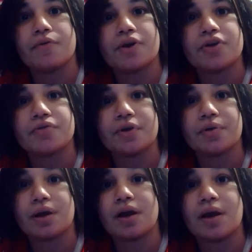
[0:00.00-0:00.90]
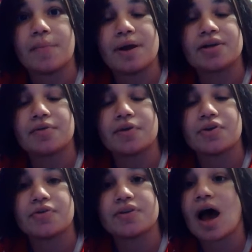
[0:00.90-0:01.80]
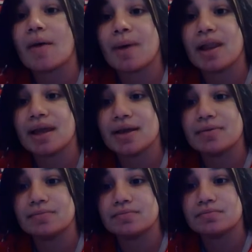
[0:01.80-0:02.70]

French film, like again, back to the French films, Amélie.